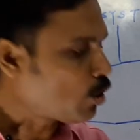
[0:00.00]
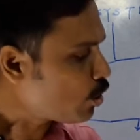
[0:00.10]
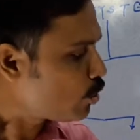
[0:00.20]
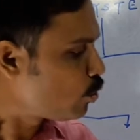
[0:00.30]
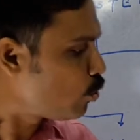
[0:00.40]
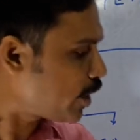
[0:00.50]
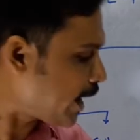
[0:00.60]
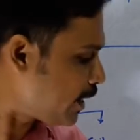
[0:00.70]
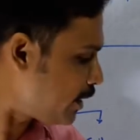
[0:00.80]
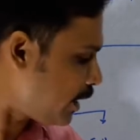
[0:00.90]
or who
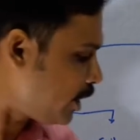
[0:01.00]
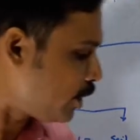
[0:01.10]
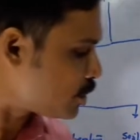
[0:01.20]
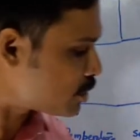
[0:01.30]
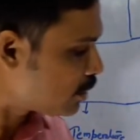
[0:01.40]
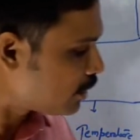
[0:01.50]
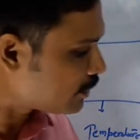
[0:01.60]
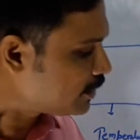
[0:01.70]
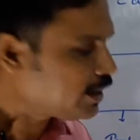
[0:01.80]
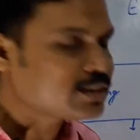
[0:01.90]
can eat
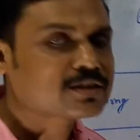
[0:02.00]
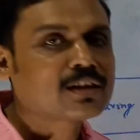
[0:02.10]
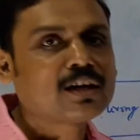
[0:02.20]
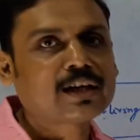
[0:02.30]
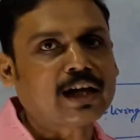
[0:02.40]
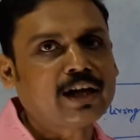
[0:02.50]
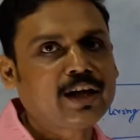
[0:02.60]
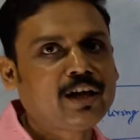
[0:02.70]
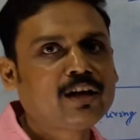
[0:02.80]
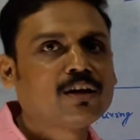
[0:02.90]
these
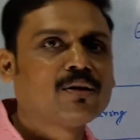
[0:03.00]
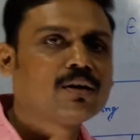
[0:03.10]
tiny